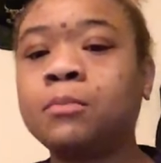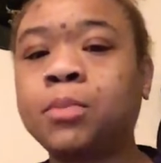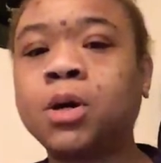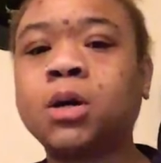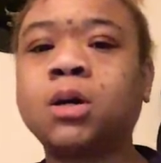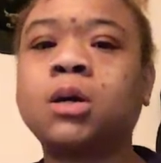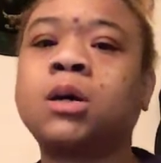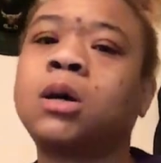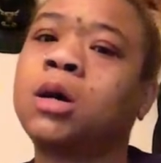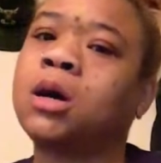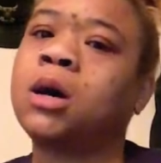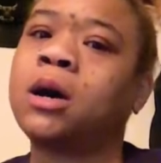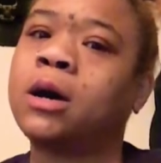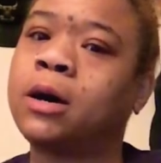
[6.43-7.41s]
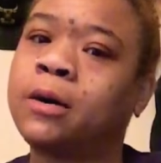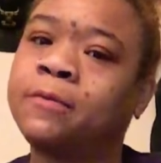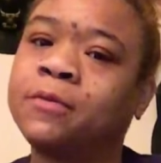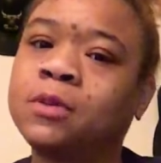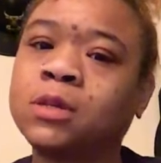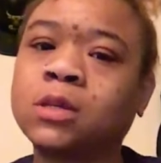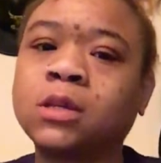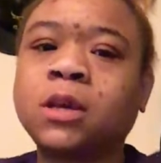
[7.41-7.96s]
but
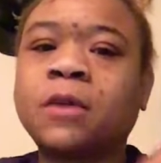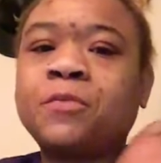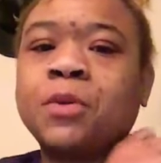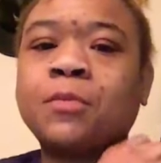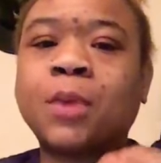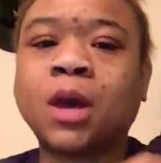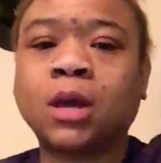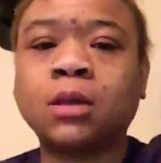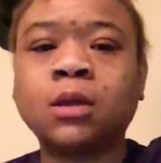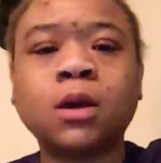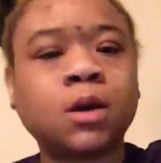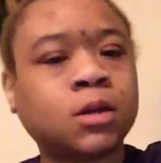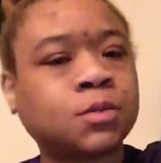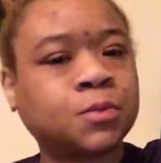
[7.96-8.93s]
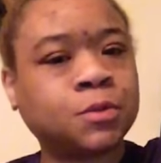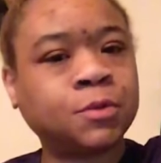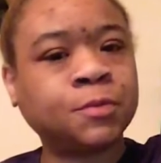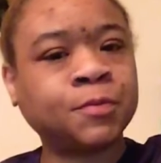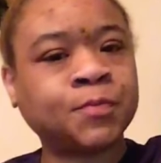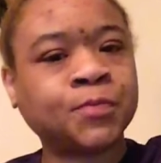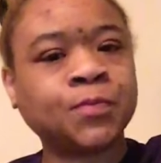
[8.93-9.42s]
obviously I've been back in the hospital